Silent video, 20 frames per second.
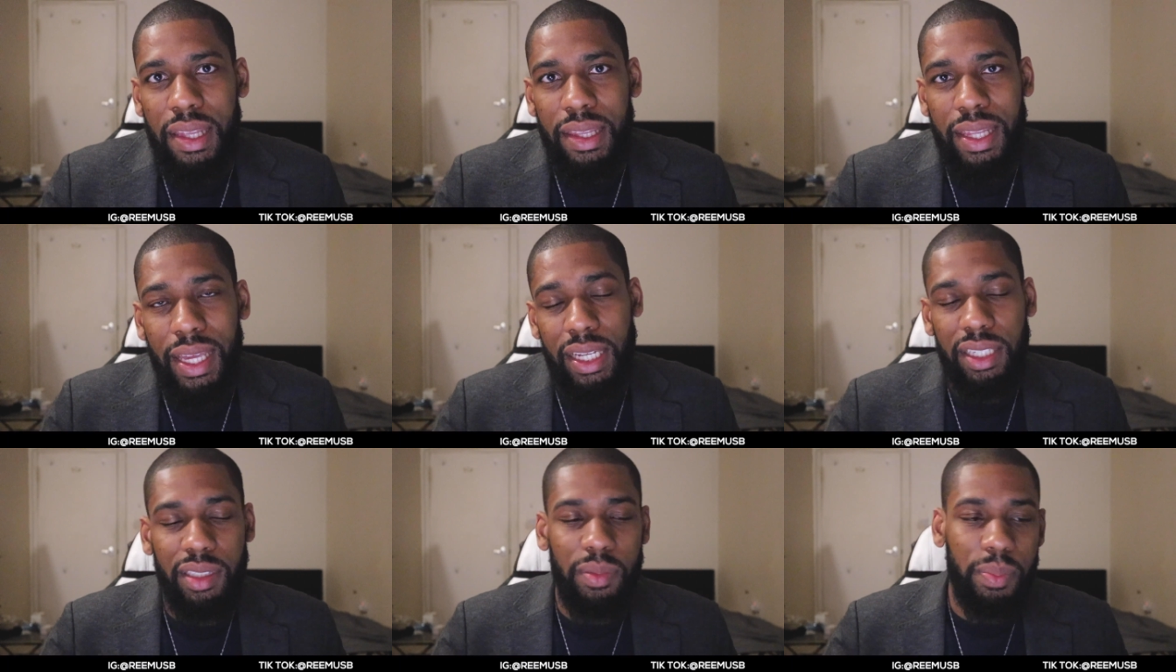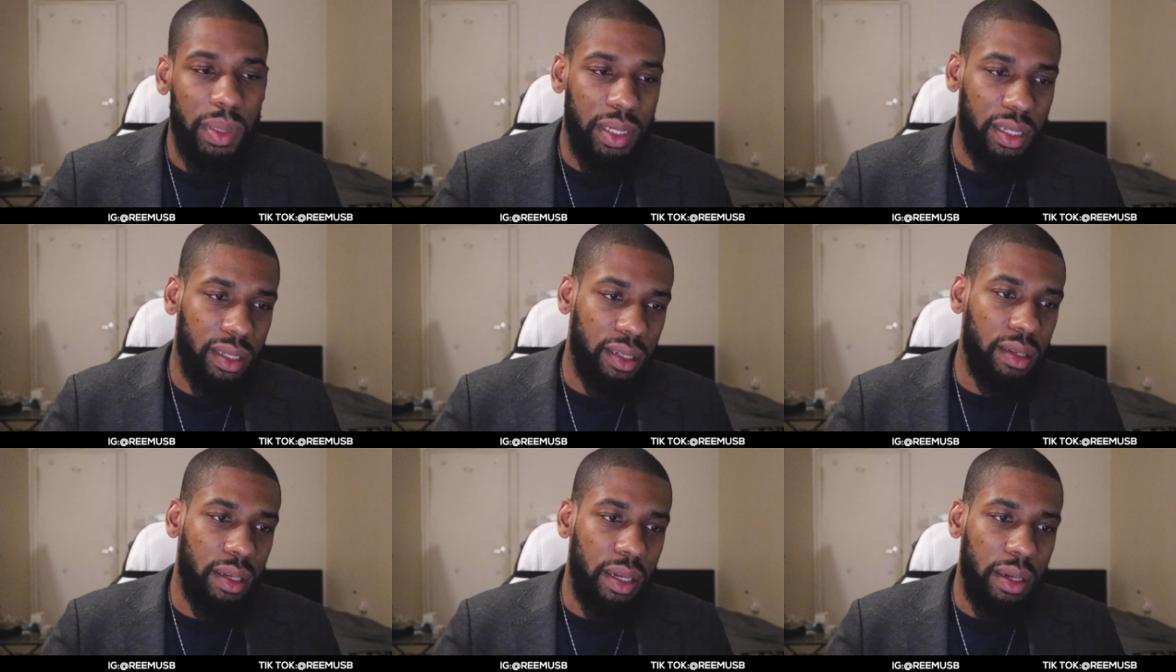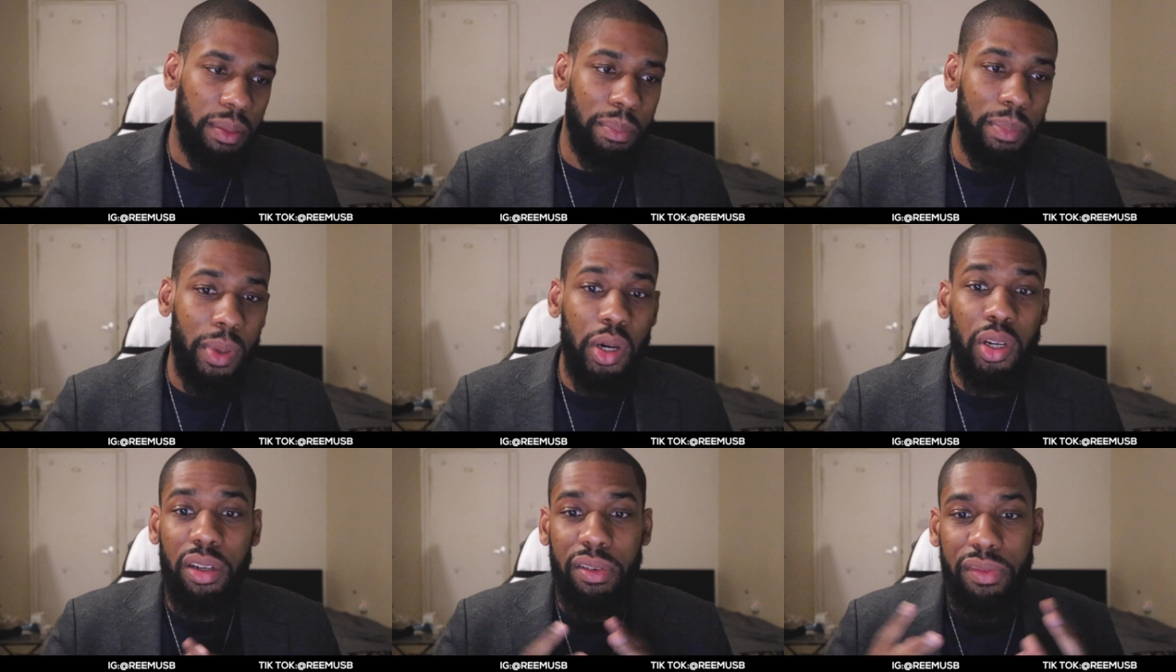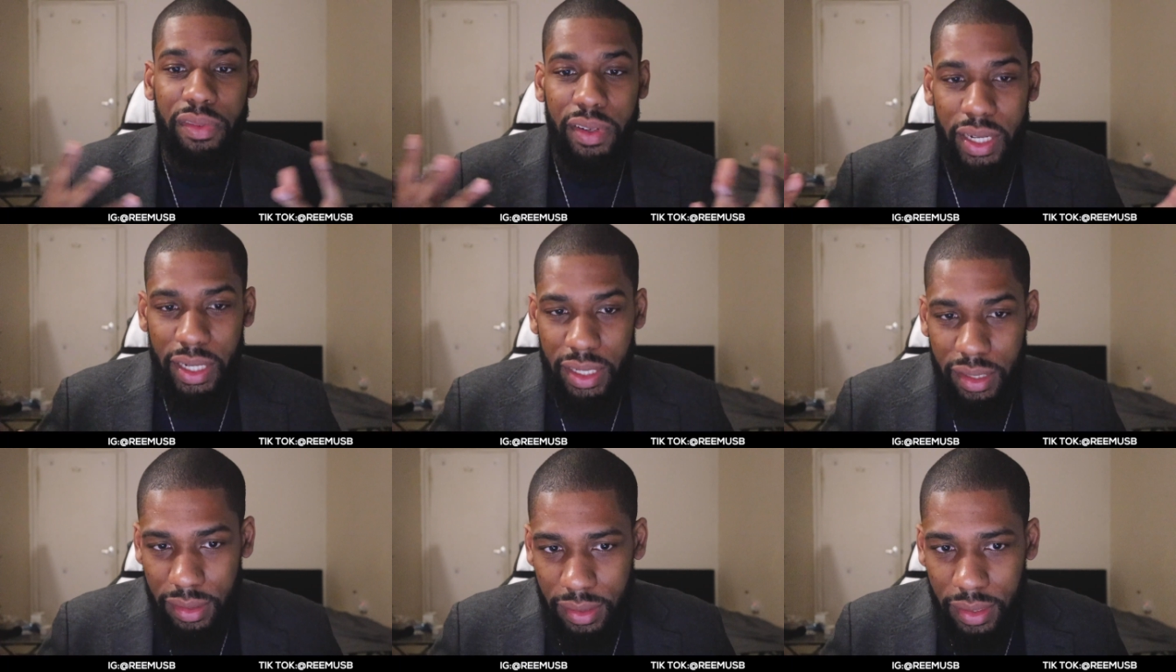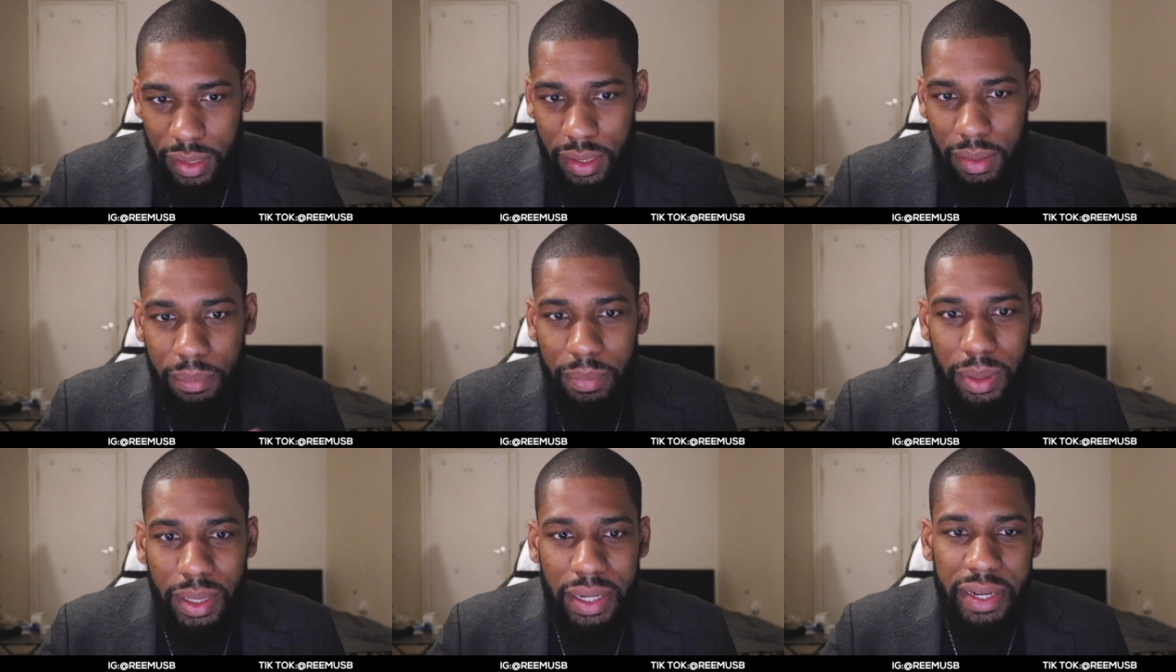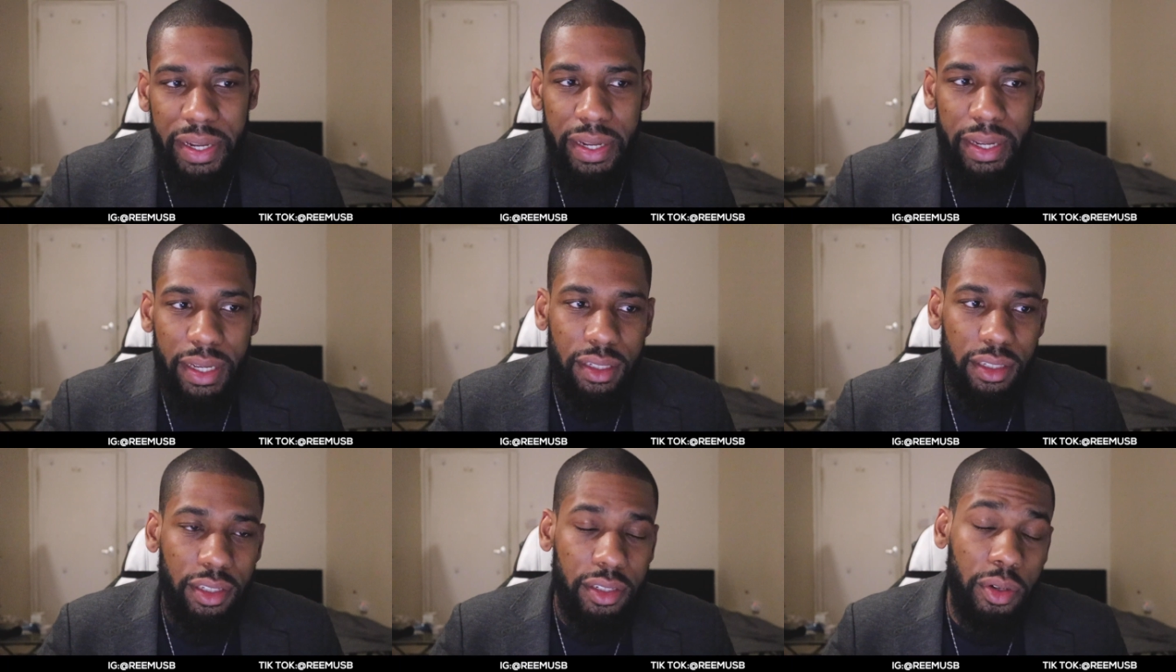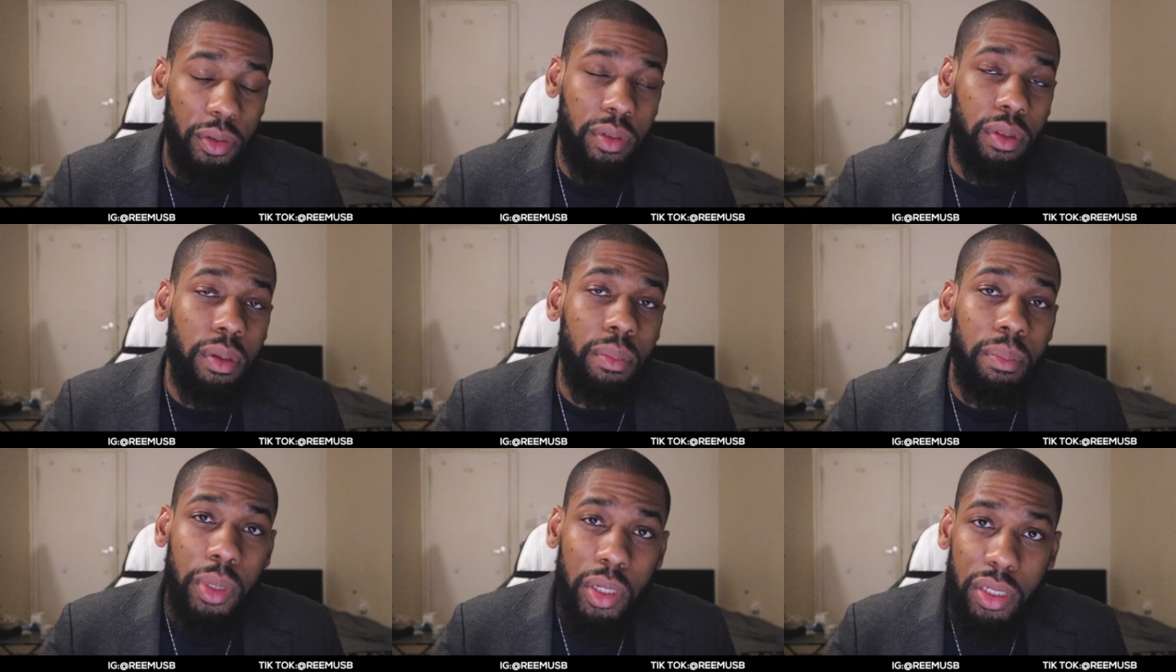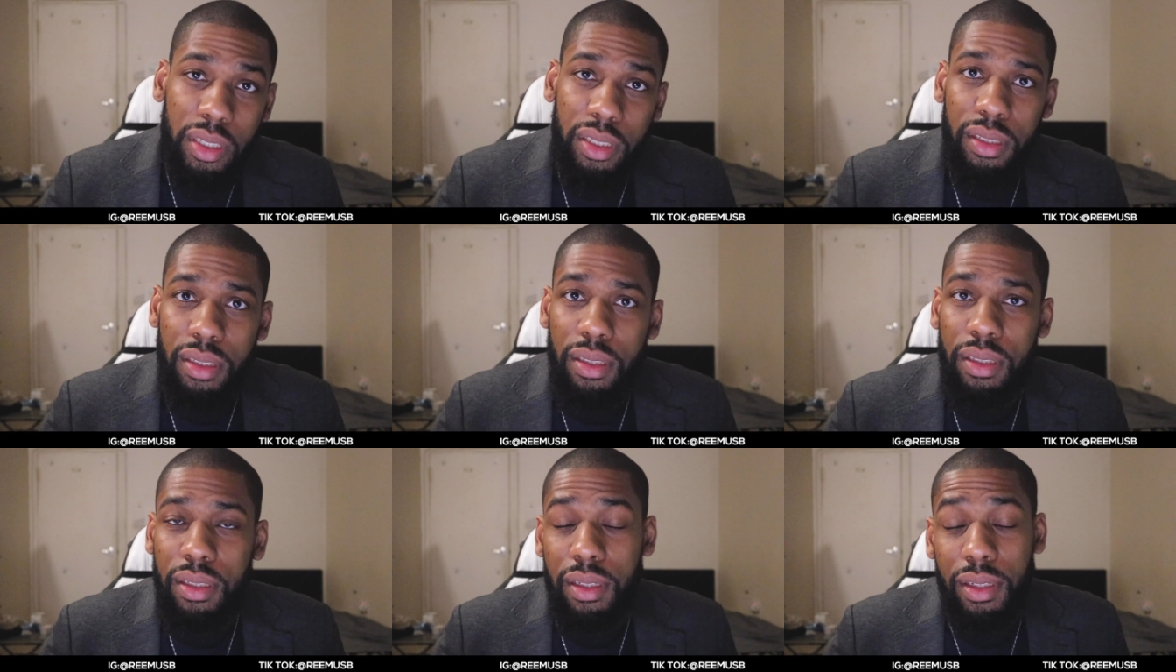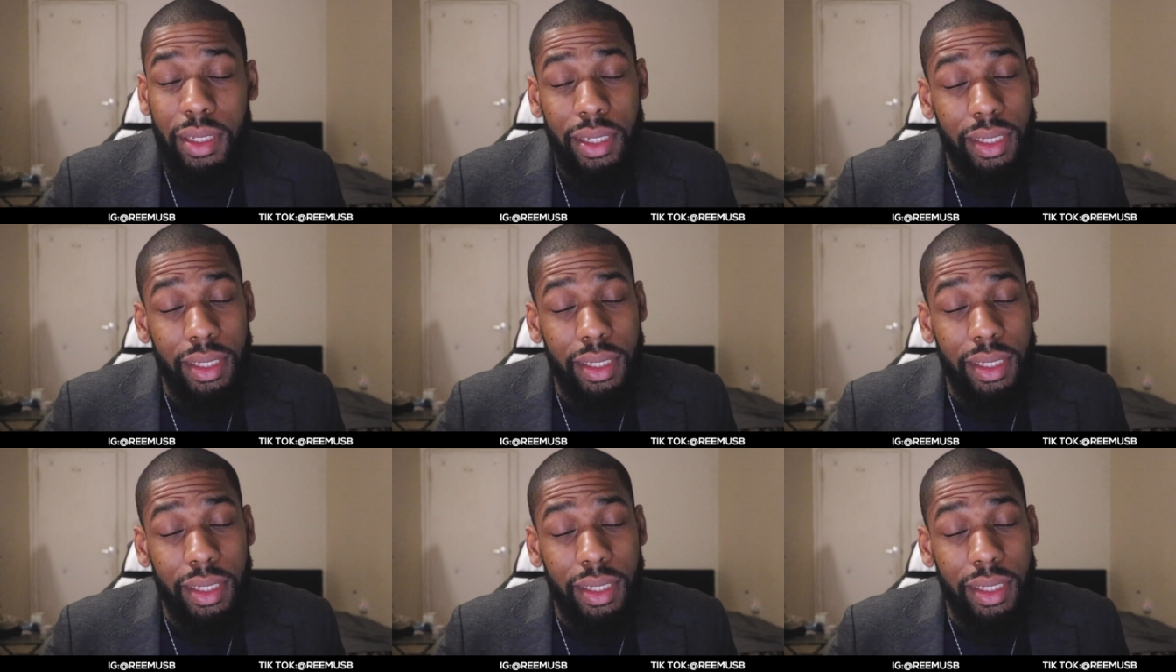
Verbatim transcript: that has been modified by, you know, the modern,